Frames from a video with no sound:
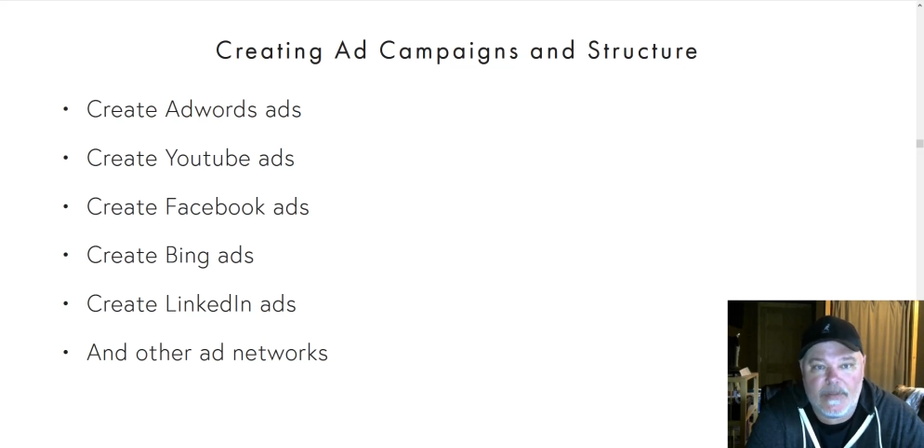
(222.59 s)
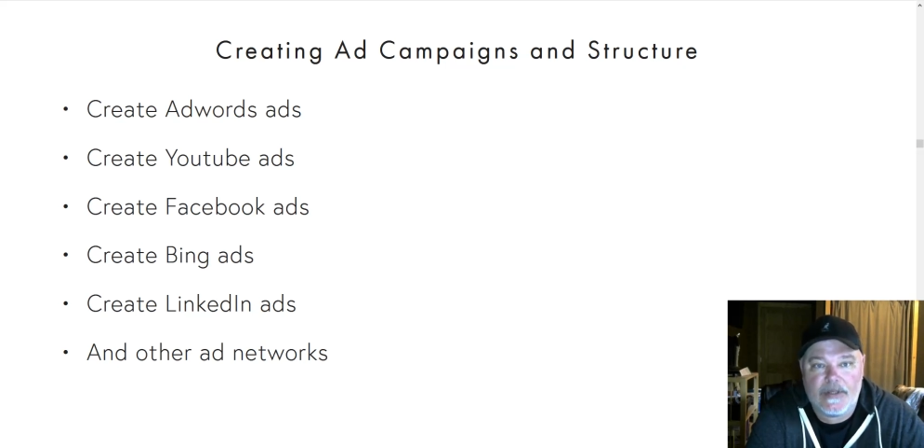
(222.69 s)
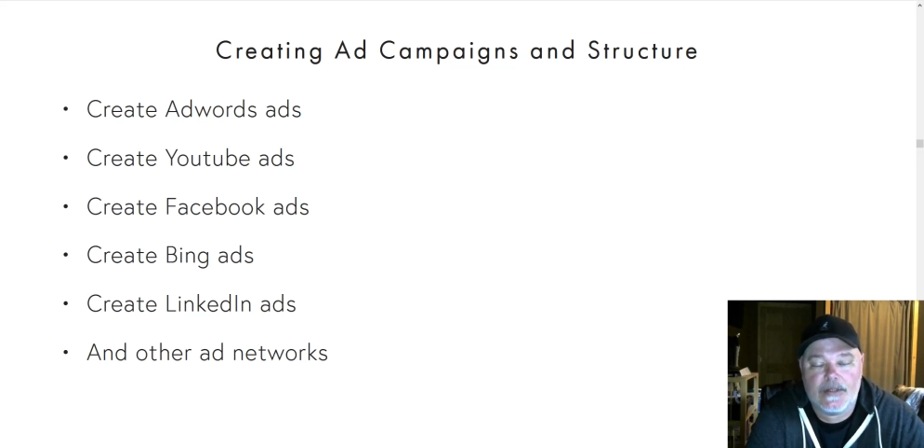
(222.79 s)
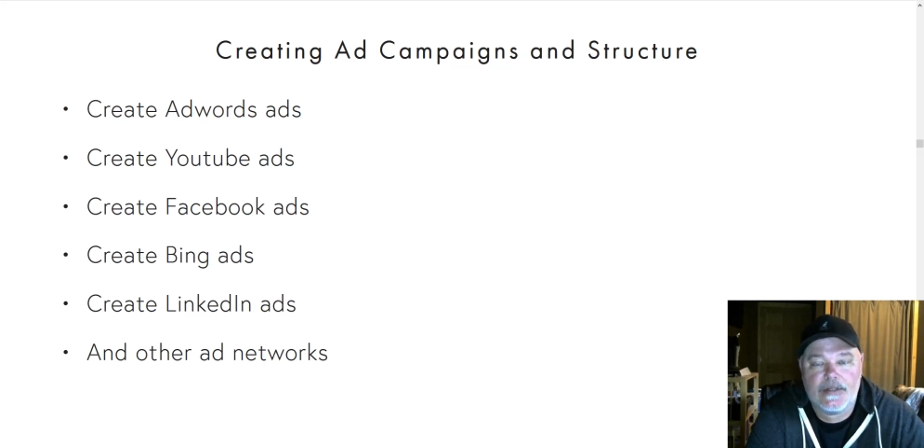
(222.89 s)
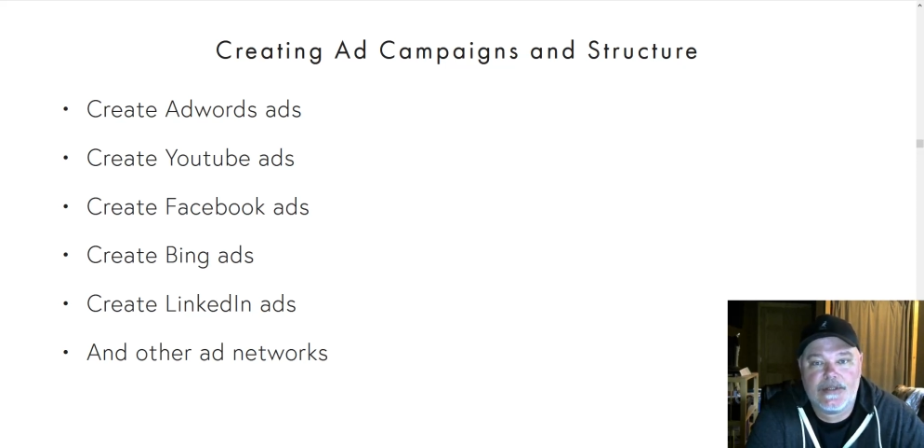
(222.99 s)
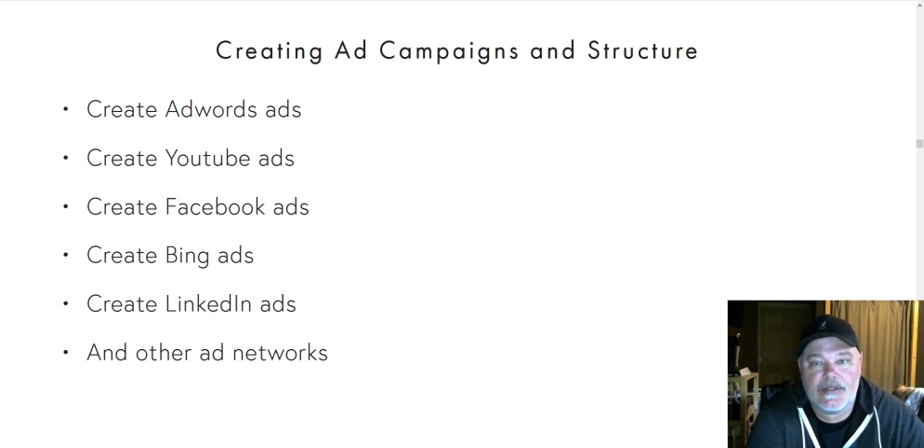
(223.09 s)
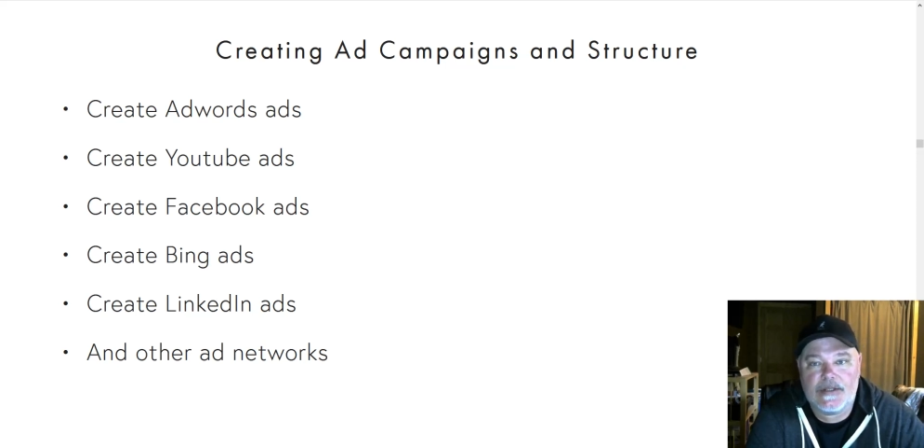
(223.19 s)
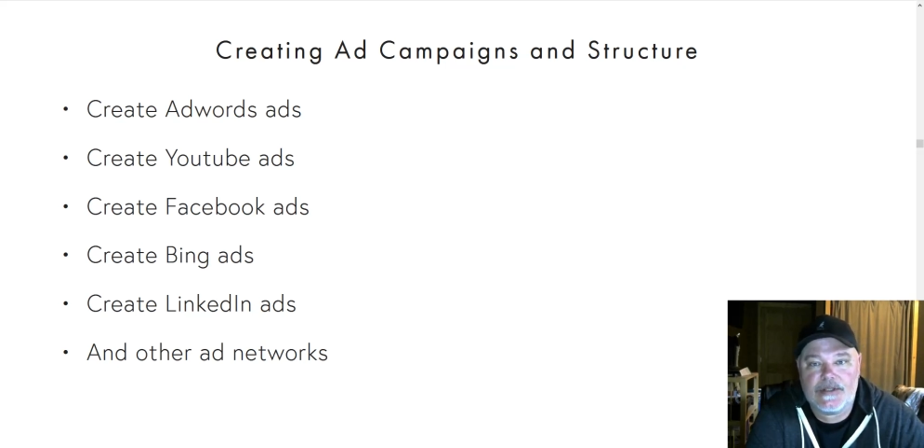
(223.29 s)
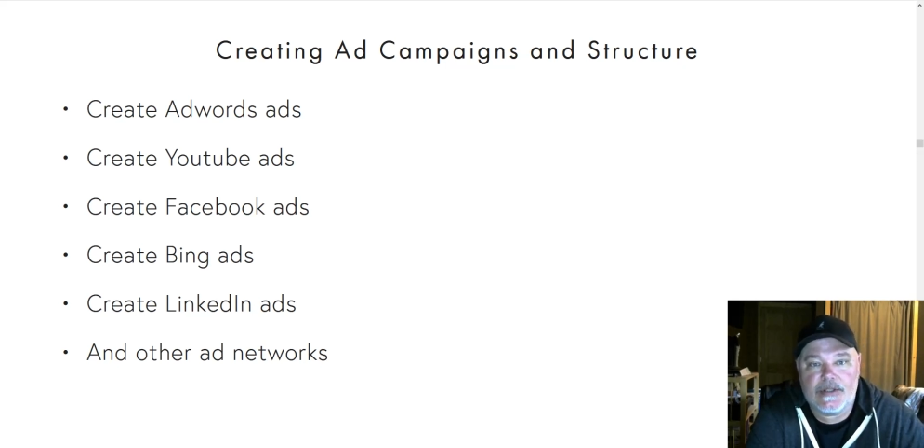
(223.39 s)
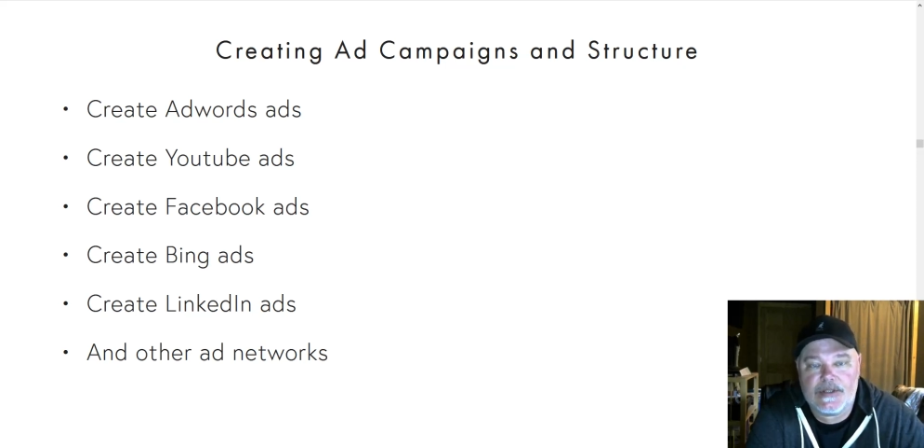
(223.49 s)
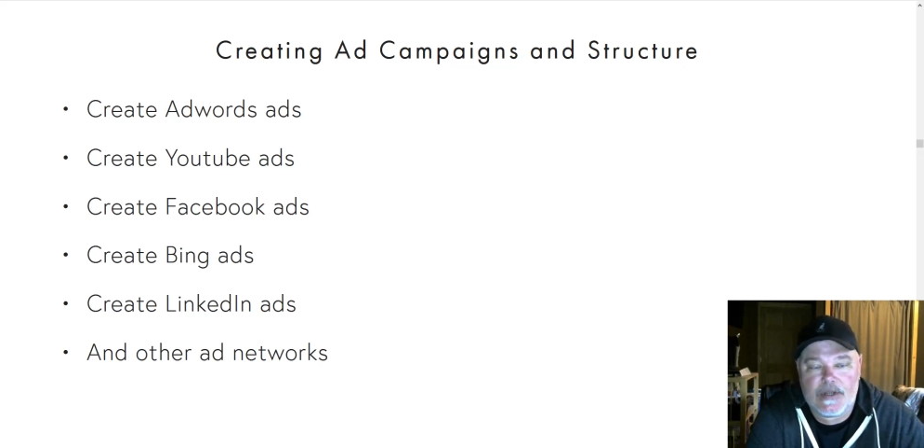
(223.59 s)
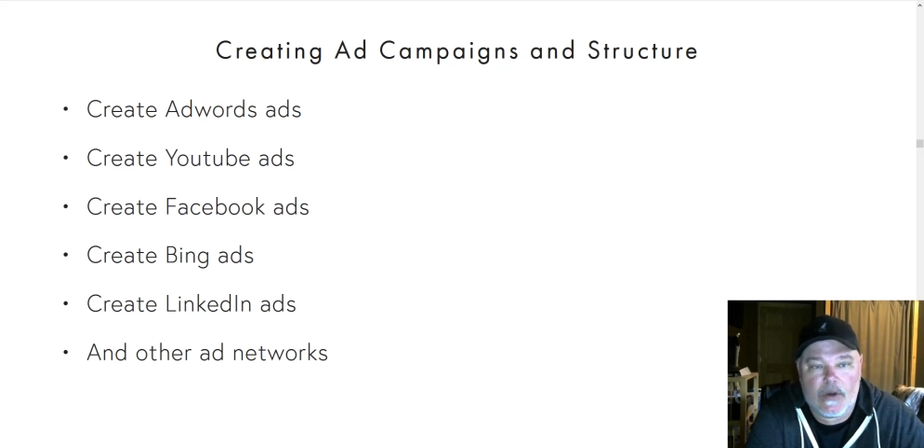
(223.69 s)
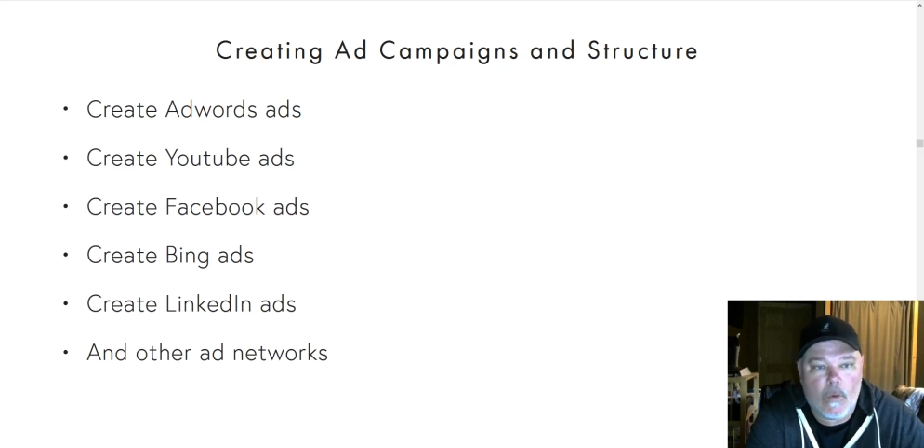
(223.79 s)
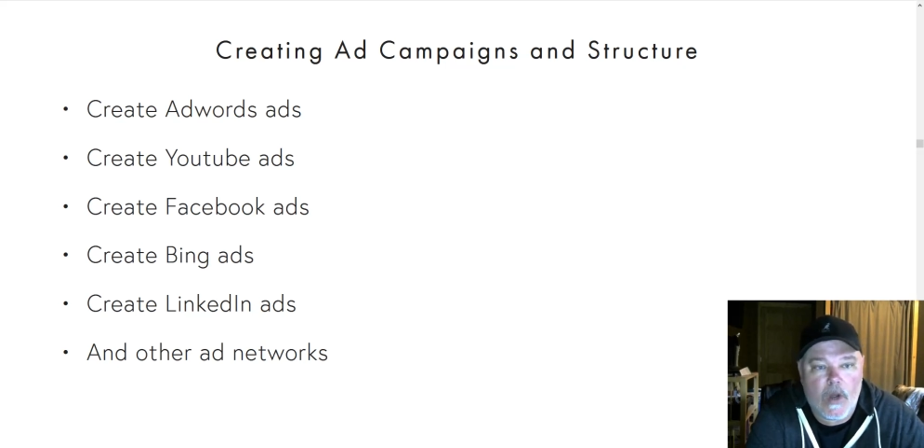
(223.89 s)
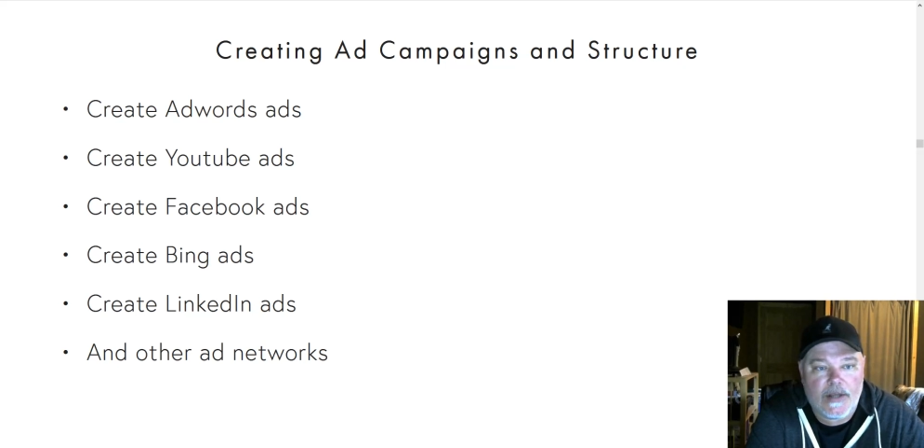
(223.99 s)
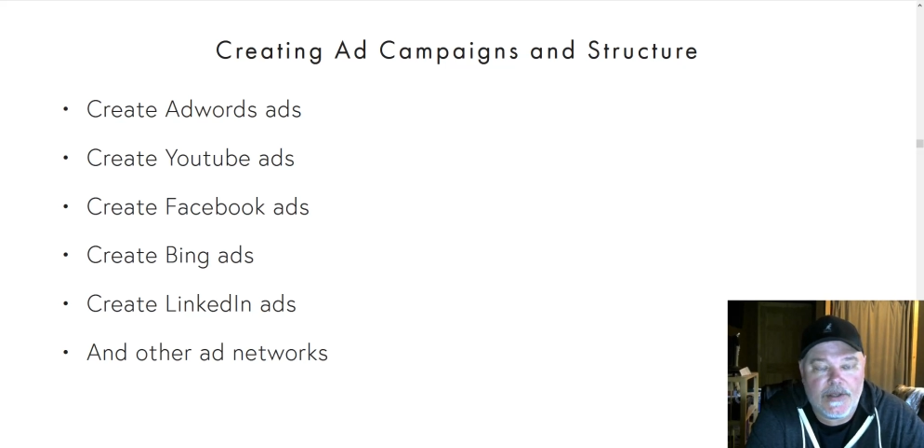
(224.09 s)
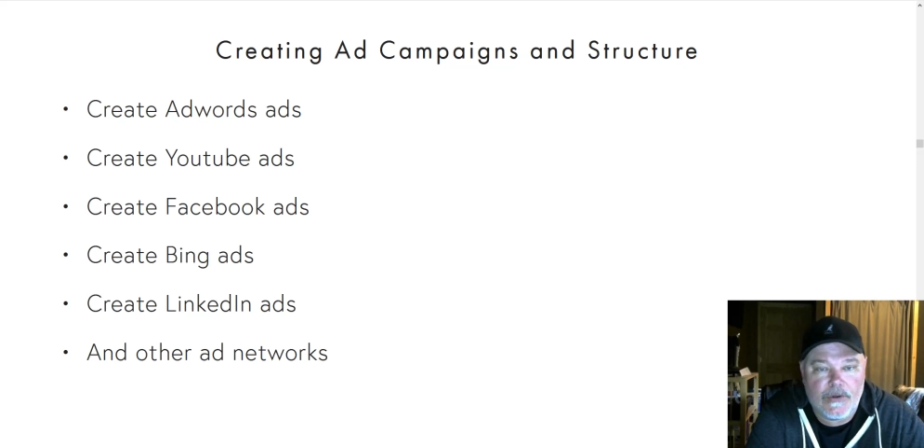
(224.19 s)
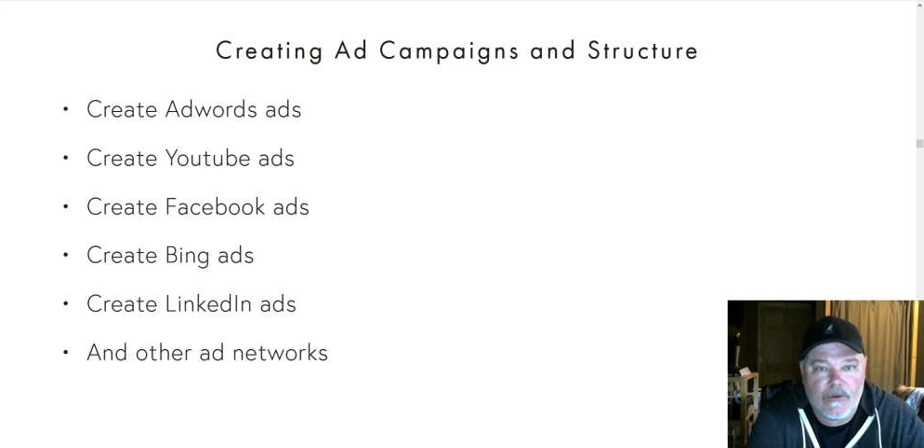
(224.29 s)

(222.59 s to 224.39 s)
because it's going to start walking